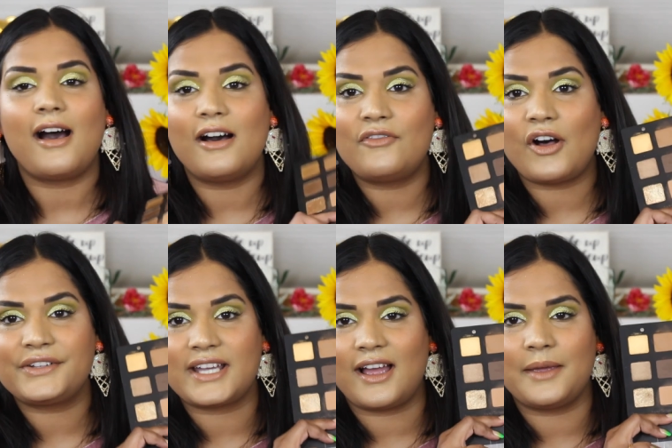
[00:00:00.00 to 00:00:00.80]
of
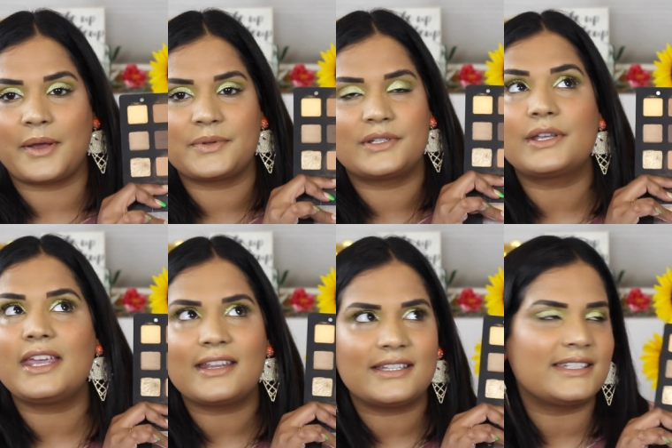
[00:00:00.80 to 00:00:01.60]
all time. I was
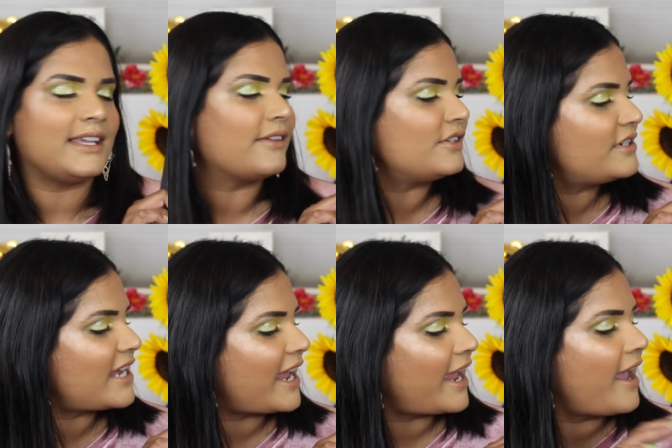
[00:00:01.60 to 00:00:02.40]
looking at this the other
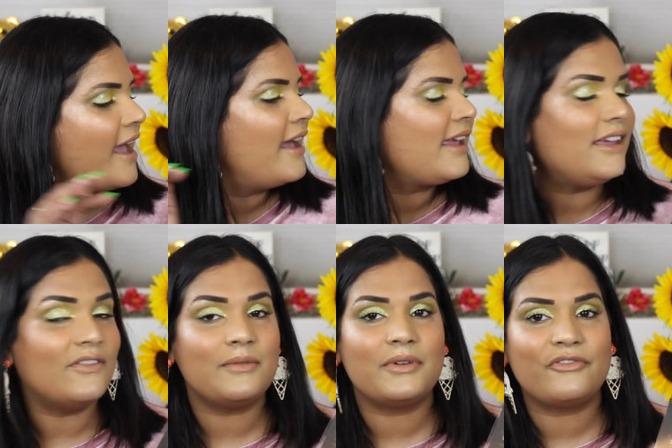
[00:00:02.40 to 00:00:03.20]
day,
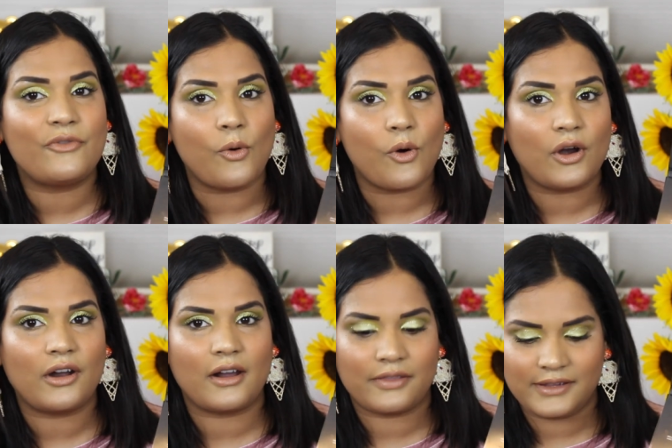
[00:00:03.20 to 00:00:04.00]
even
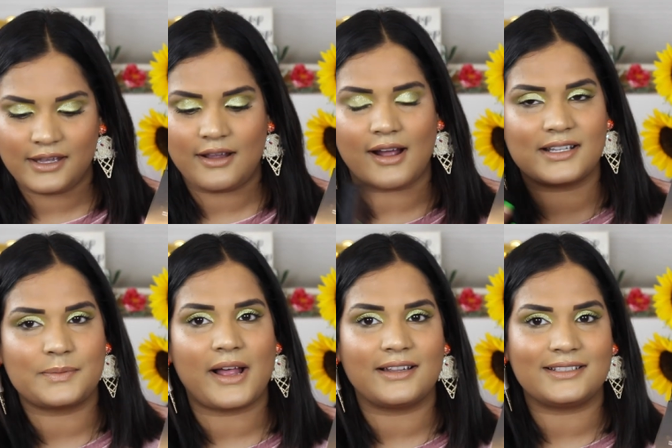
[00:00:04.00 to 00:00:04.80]
before the Goddess
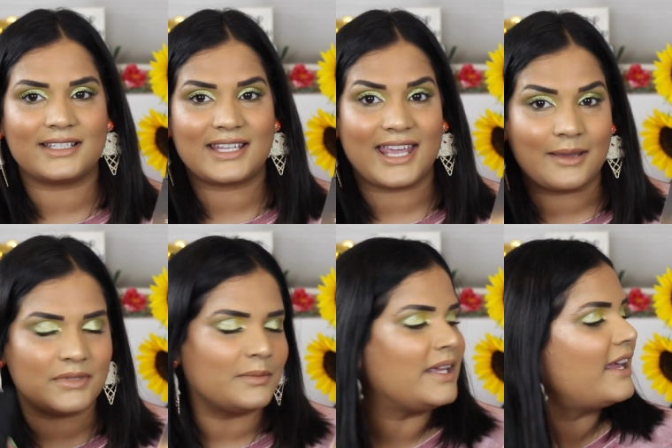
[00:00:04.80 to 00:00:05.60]
palette came
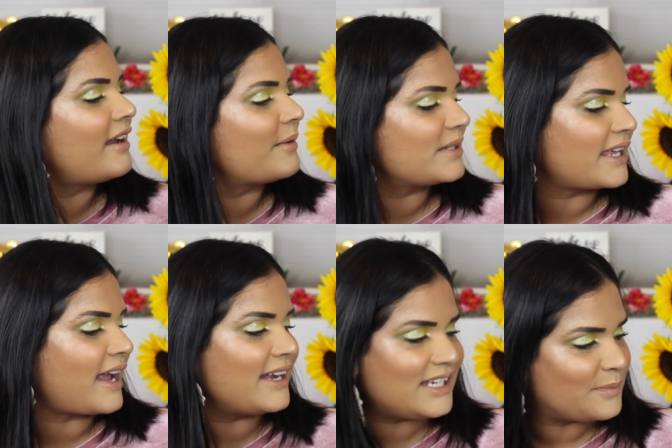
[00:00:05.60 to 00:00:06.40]
to me, and I was like,
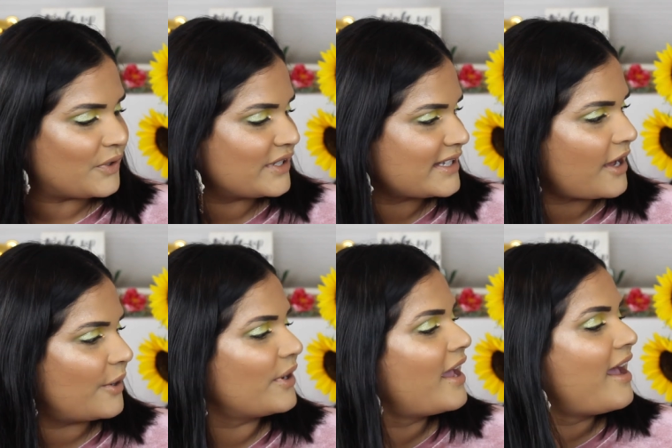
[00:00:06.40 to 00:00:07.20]
I need to pull this
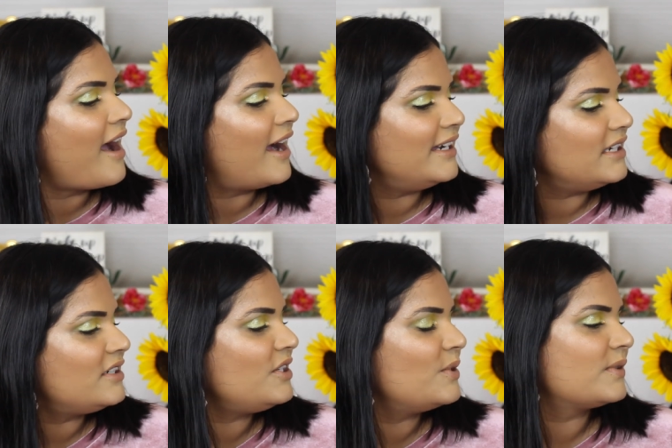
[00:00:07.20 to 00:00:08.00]
out. I
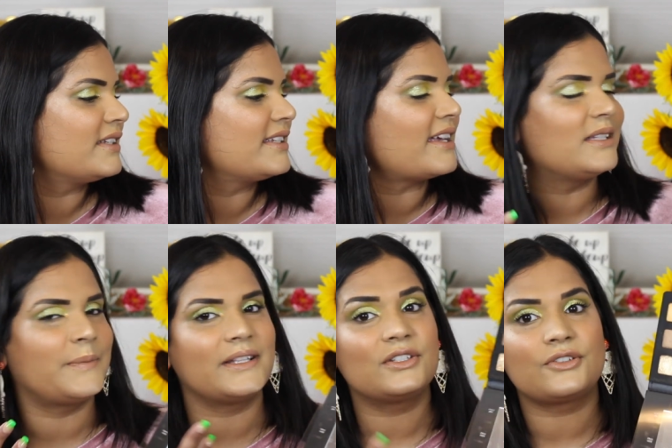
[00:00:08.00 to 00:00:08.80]
need to use this. I
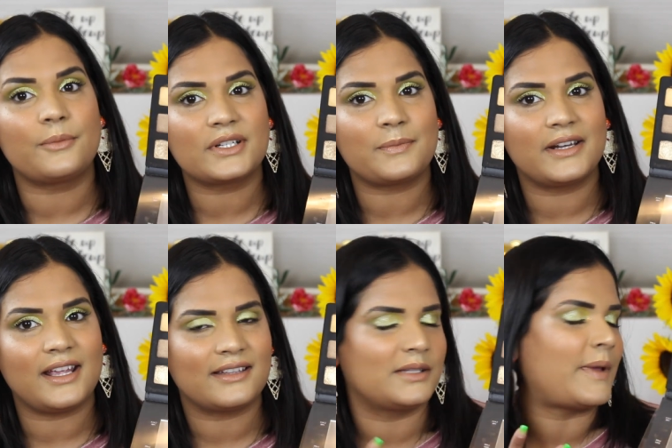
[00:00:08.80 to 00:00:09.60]
spent so much
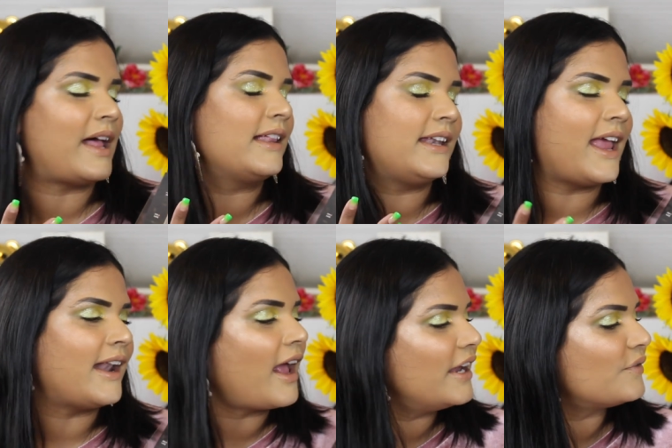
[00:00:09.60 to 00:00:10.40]
money on this palette,
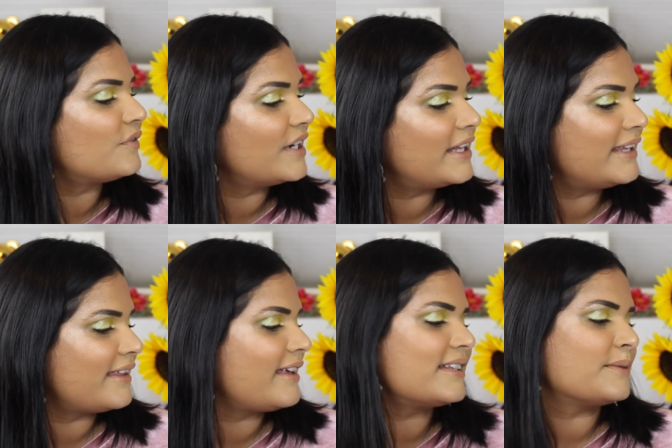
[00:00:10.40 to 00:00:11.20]
and I really
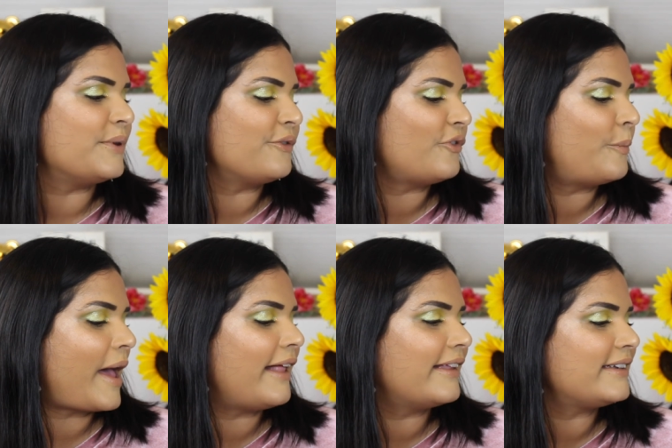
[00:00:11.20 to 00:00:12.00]
think it's a beautiful
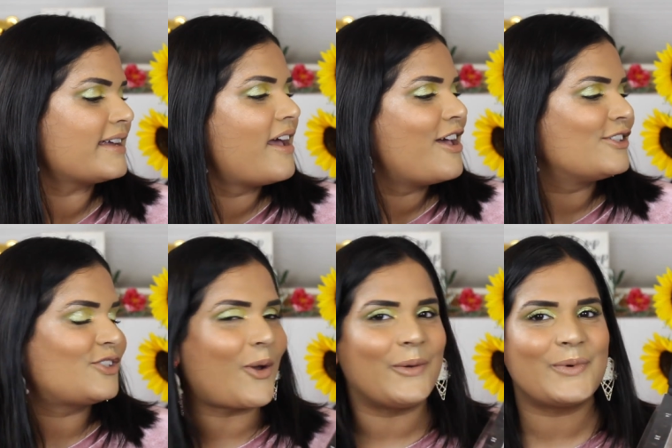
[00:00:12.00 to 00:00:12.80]
palette.
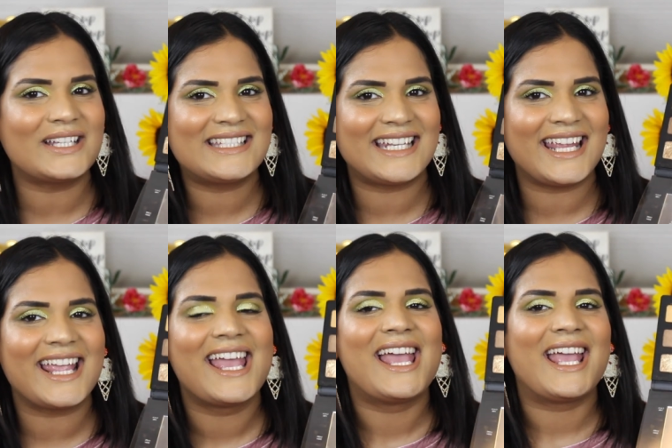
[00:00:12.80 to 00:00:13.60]
So it was sitting